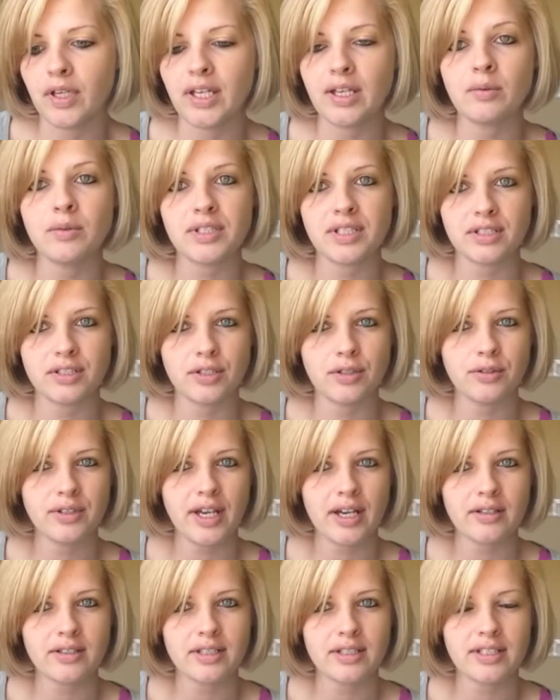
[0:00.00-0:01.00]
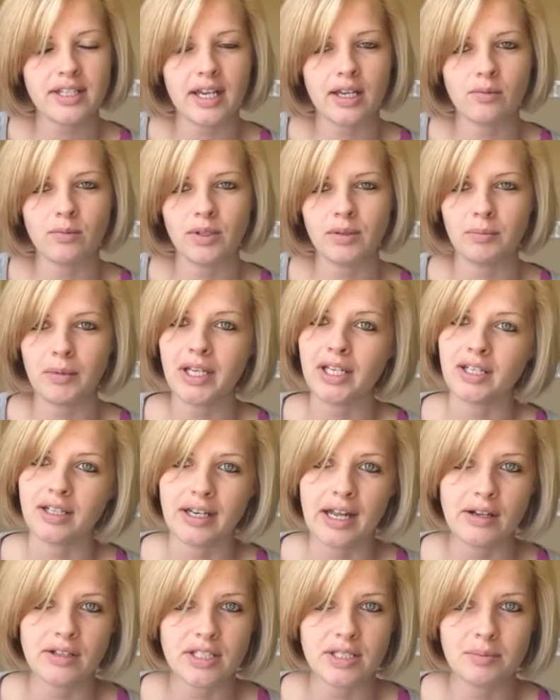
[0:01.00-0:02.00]
it was in 2010 we made an
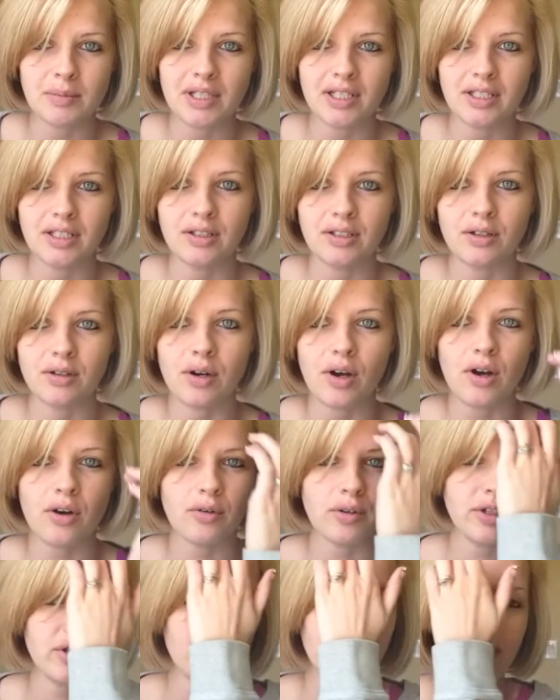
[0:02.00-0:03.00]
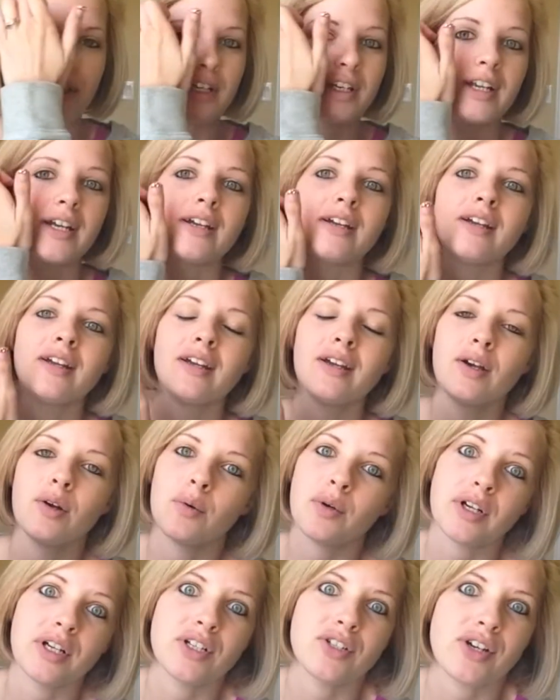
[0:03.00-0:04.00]
announcement, we're
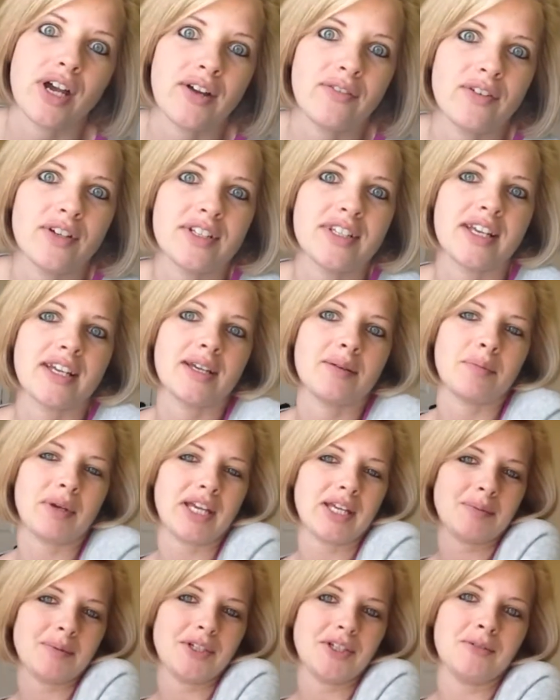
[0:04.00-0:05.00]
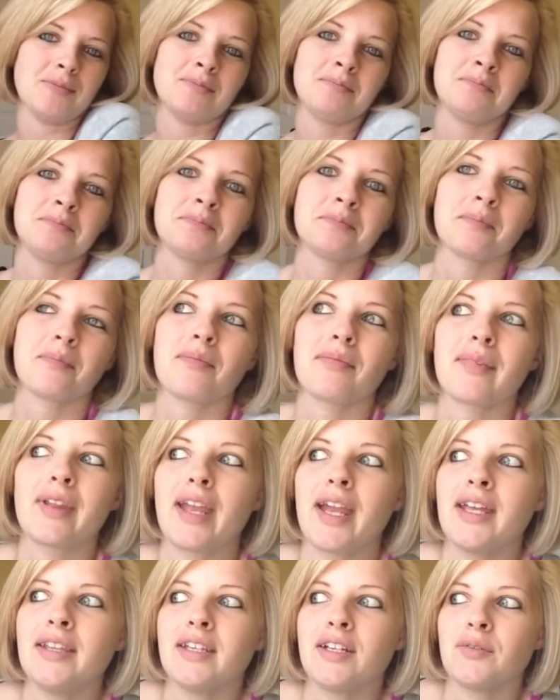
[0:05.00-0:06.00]
gonna try for a second baby.
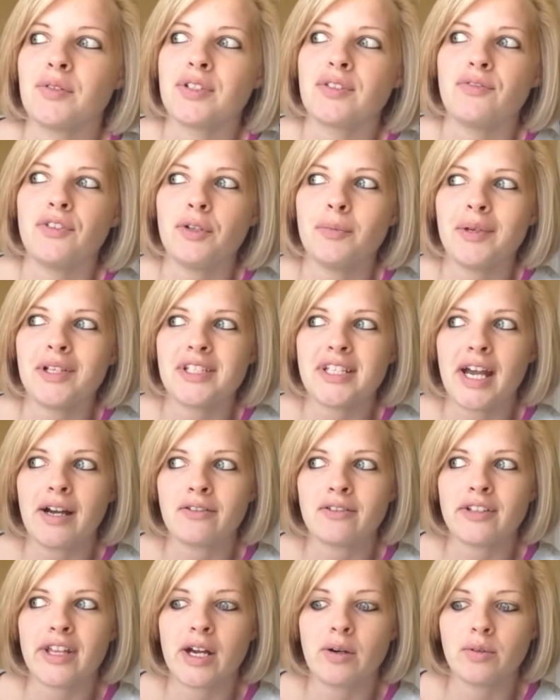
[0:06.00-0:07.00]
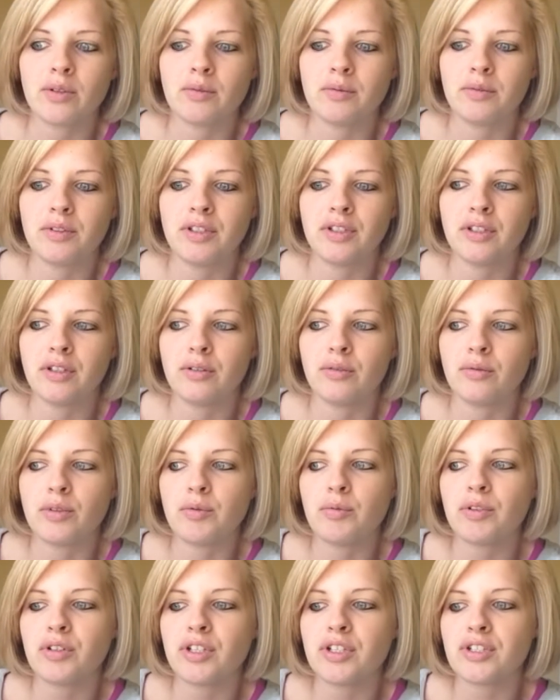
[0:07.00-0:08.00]
And then it was a few months after that when,
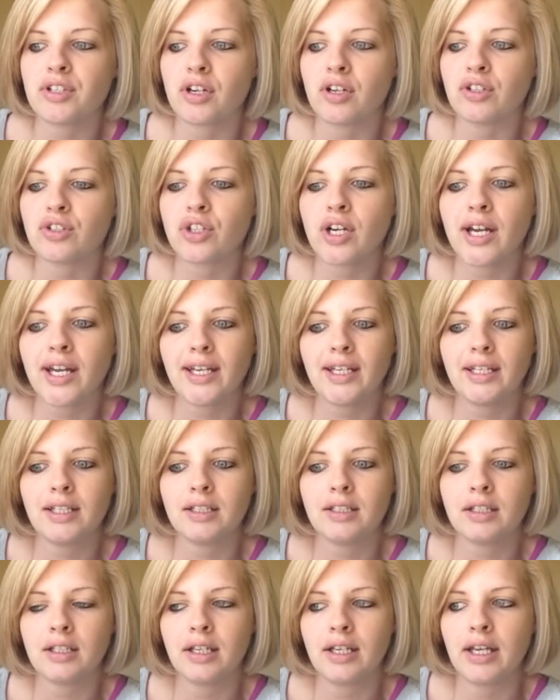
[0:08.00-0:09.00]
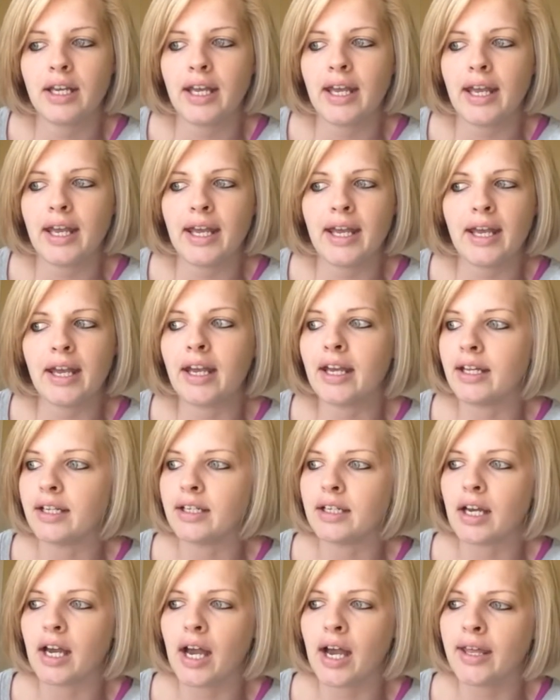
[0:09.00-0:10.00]
we really started trying,
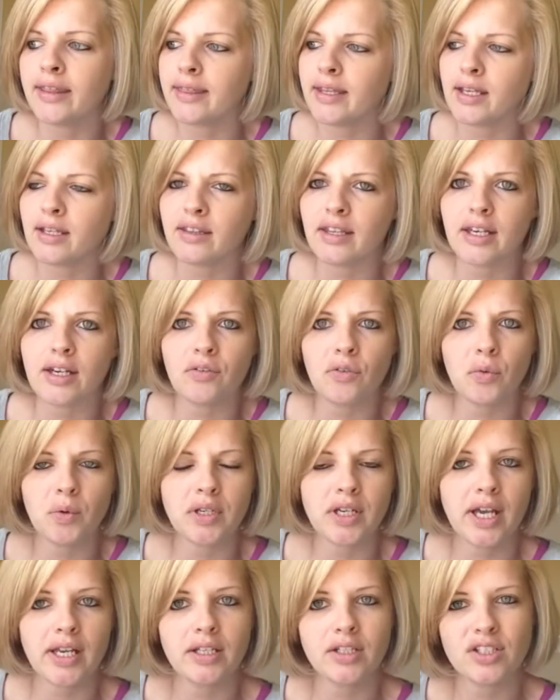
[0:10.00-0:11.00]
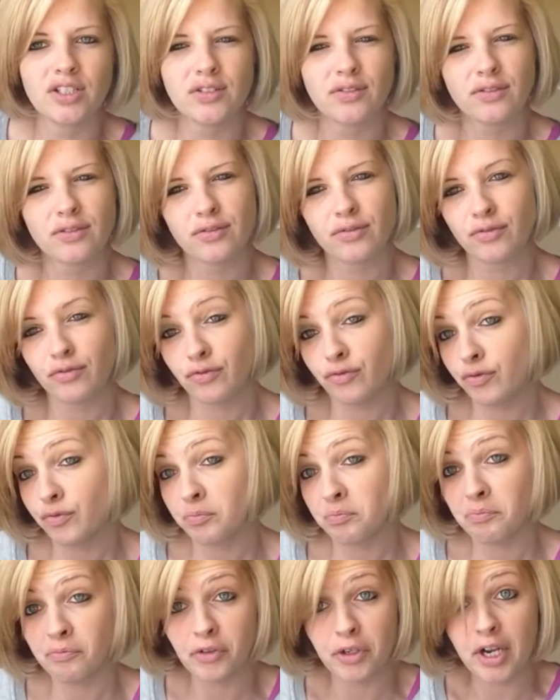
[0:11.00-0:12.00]
and I think that everyone kind of just
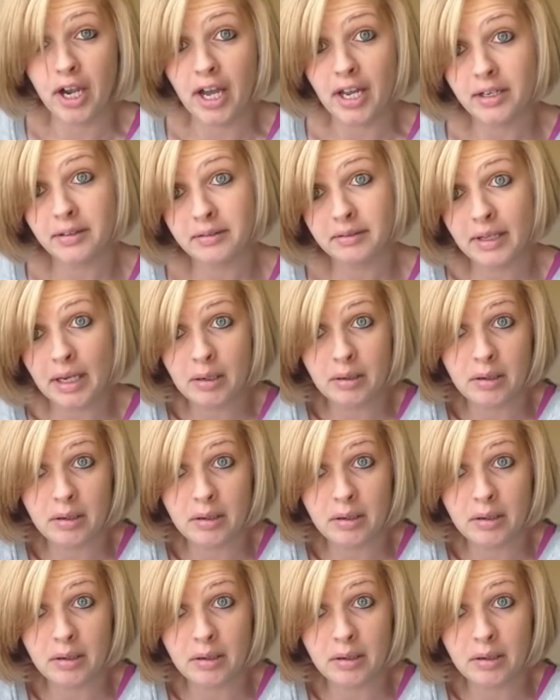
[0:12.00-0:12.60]
forgot